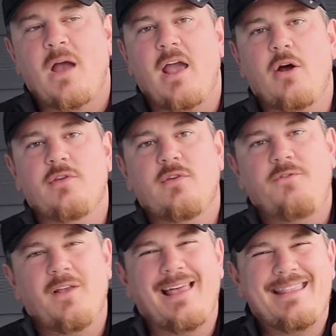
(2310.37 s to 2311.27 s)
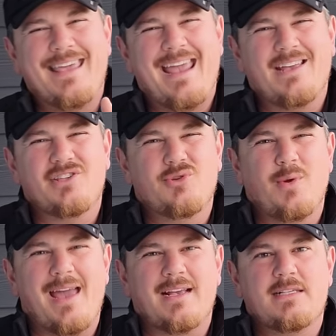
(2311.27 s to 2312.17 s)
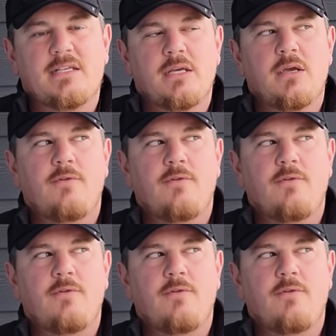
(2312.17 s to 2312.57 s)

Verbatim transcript: I also feel like the AS3X,